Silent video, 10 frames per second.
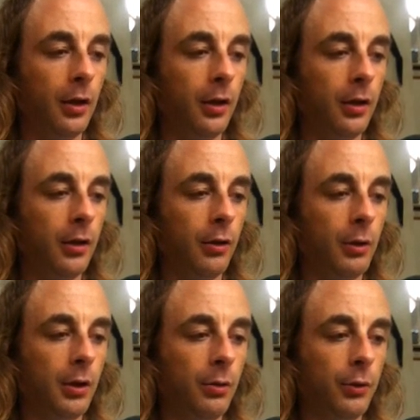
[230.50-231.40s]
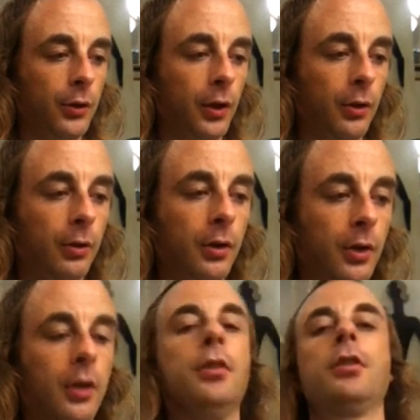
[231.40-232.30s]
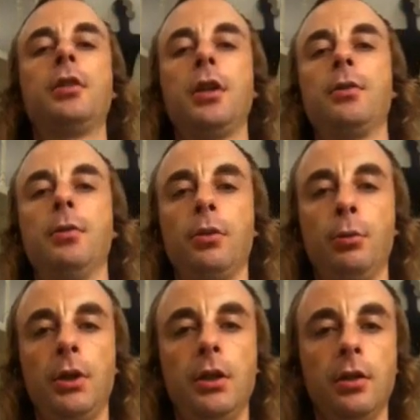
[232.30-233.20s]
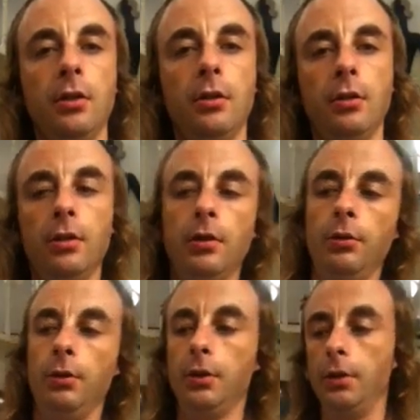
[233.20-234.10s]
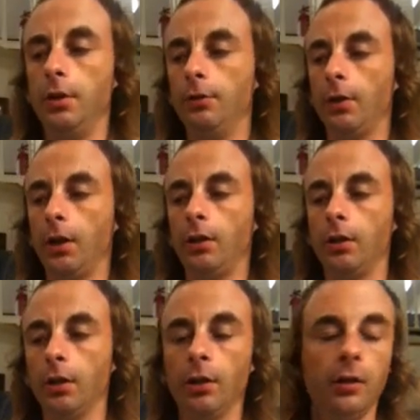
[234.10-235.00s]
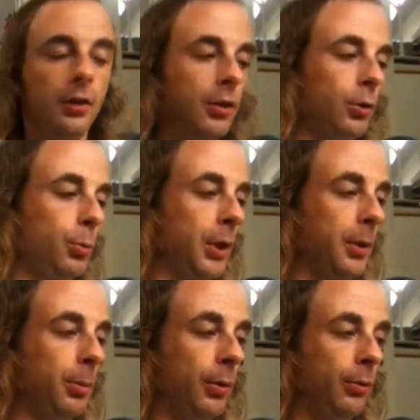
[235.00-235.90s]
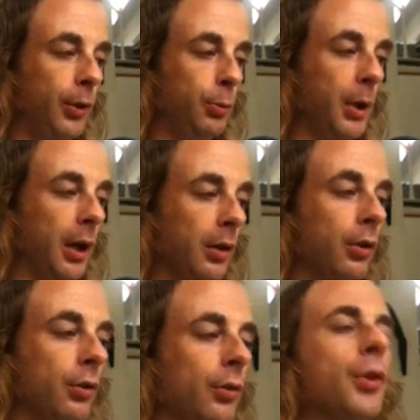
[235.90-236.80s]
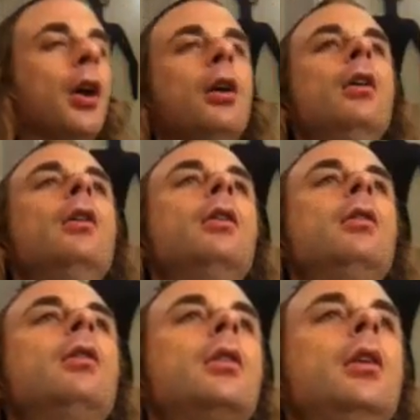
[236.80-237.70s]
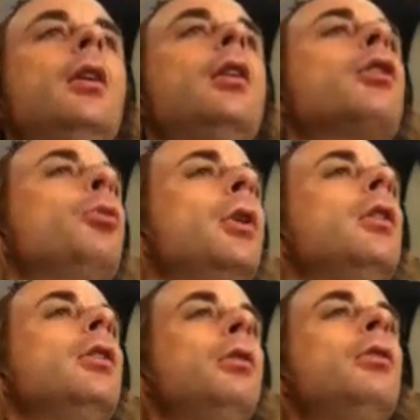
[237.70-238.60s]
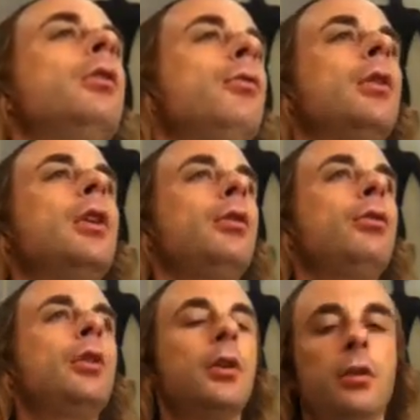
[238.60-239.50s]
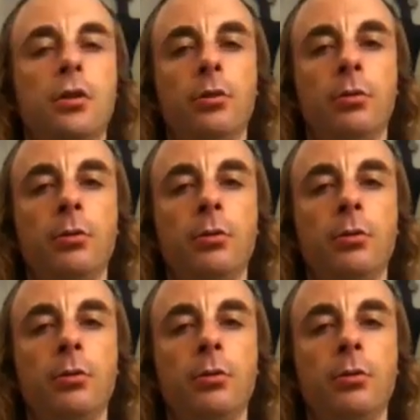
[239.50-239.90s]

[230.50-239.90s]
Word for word: uh, that you are also a successful comedian who is an innovator, who people respect and sort of say, yes, I like that comedian, he's doing very interesting co